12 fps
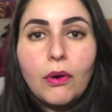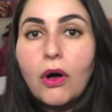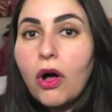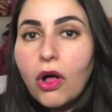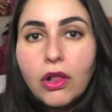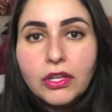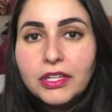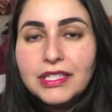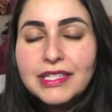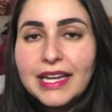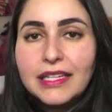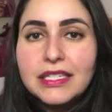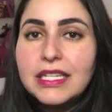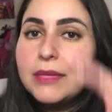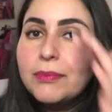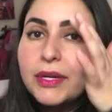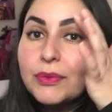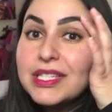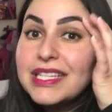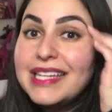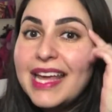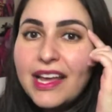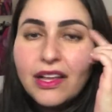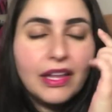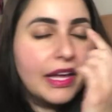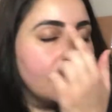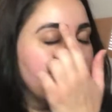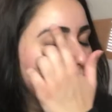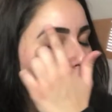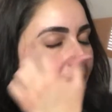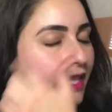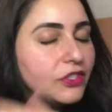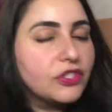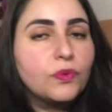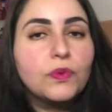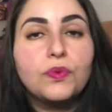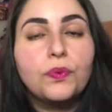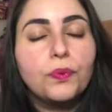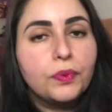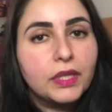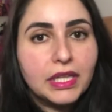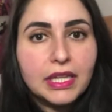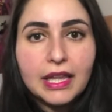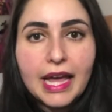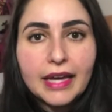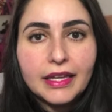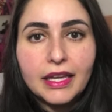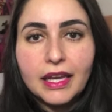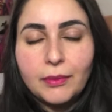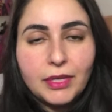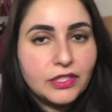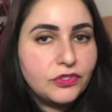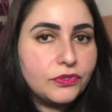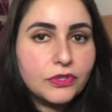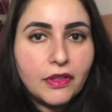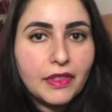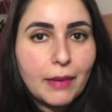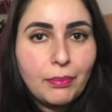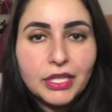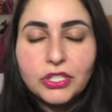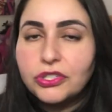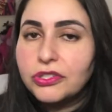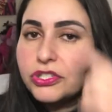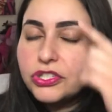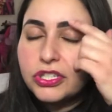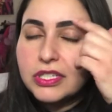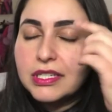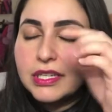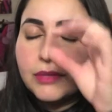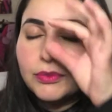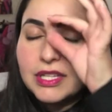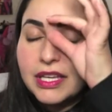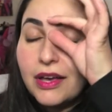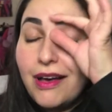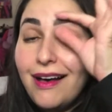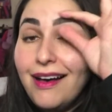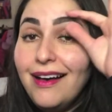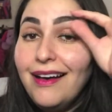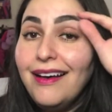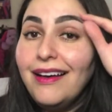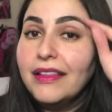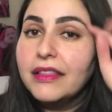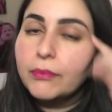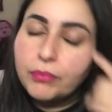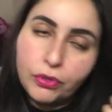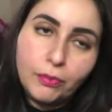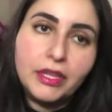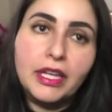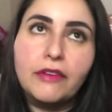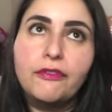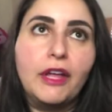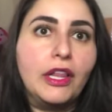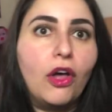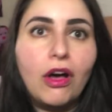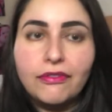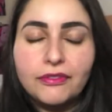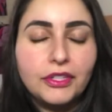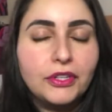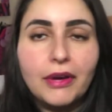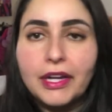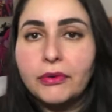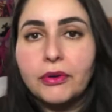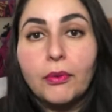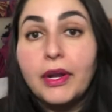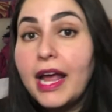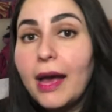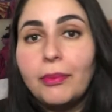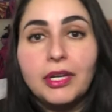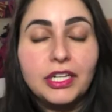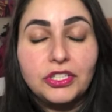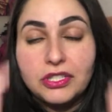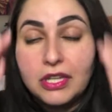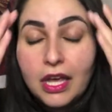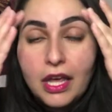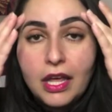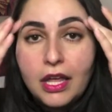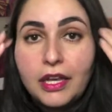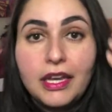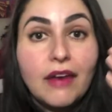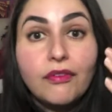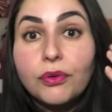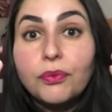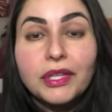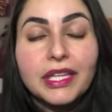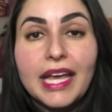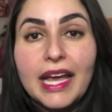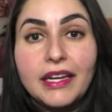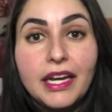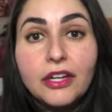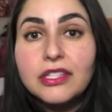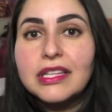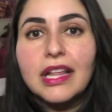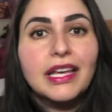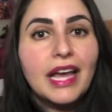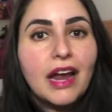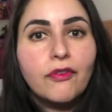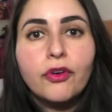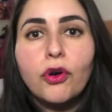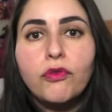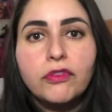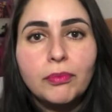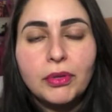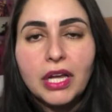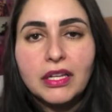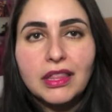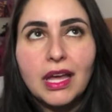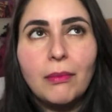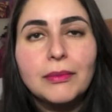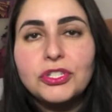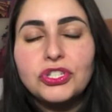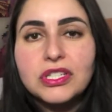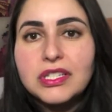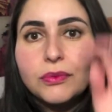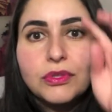all good and dandy, but it was the tail end for me that just was really lacking. I mean, as you saw in that picture, it was like, and then boom, it like fell off. I don't know what happened. I just never really had hair. It's not like I ever overplucked them. It